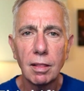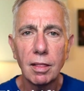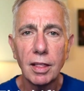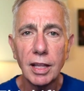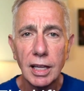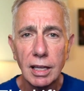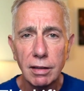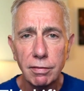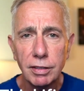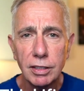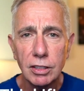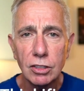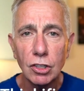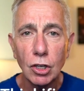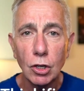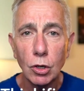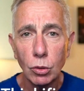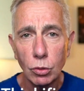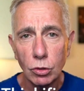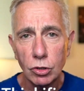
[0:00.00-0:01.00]
Thinkific's
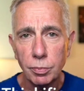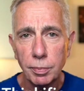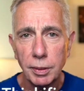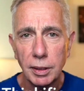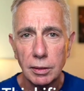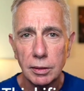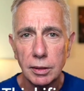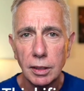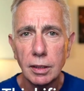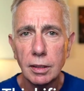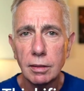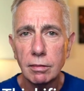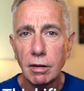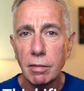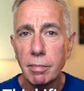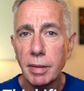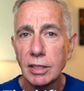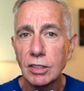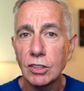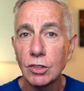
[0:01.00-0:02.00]
course builder
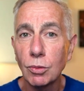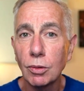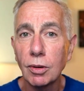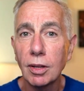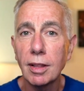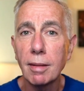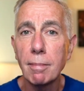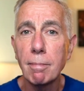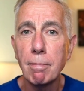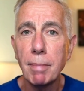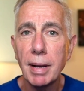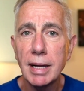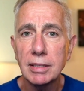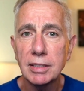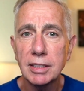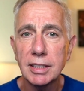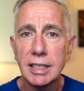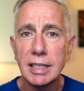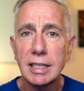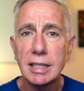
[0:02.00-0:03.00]
remains one of the
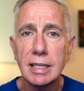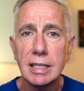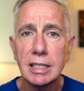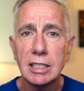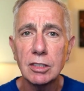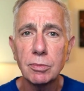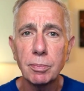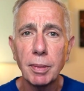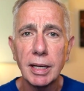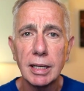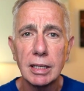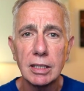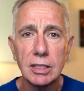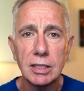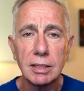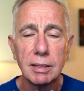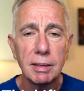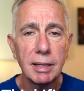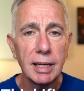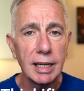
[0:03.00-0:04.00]
best in this
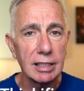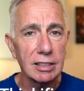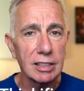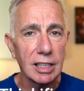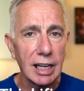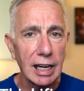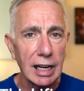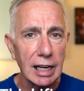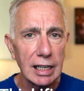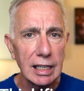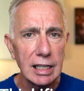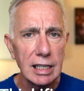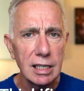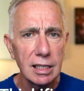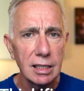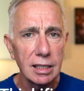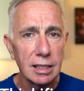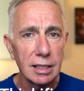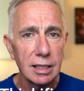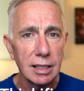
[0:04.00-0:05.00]
space. It's clean,
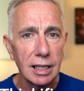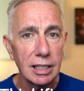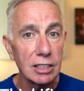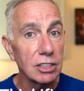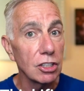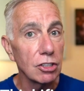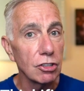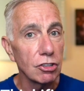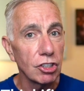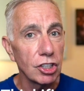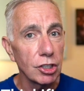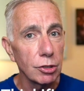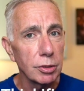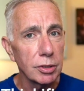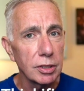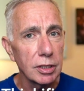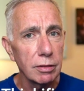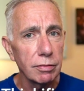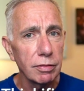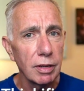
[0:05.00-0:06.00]
it's
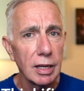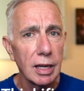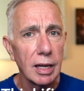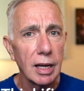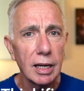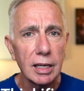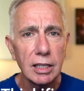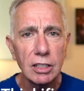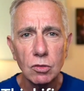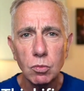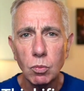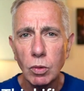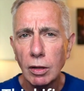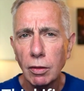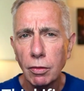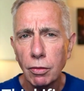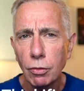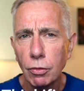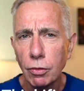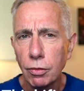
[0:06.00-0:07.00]
intuitive, and it's
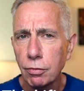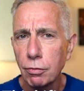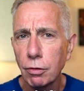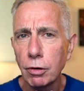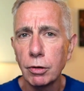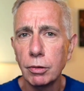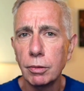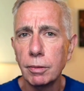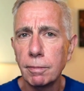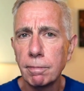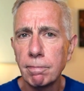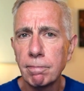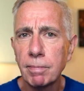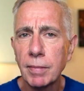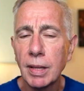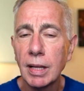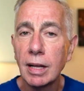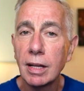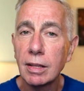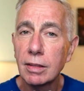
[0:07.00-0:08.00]
well thought through.
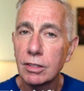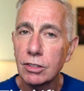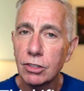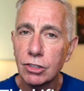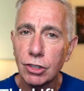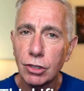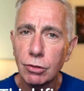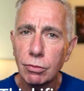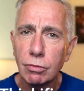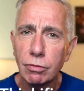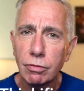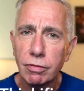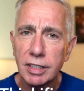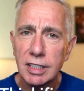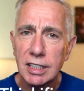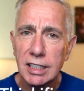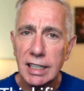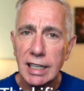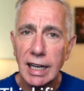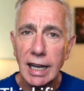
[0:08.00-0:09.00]
The
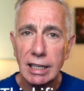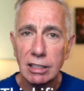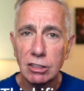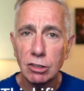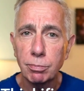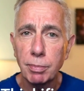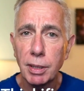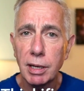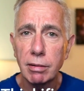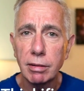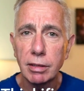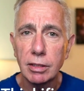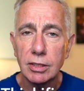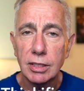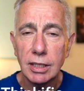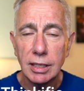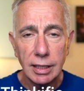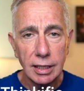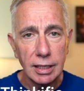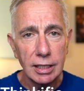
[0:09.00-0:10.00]
student-facing
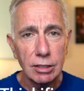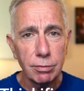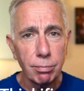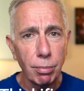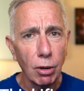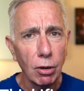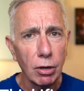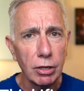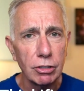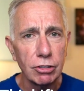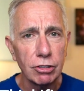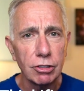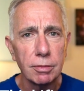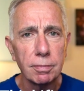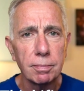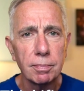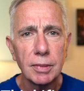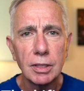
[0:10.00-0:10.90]
experience is polished.